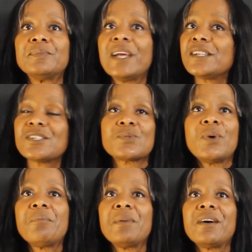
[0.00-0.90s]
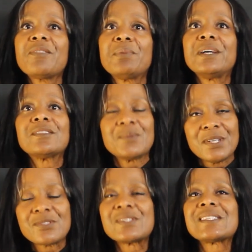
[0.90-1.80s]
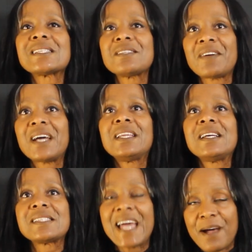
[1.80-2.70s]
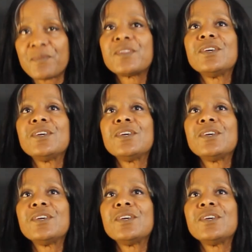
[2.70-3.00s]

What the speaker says: Not just 1 month, but 365 days out the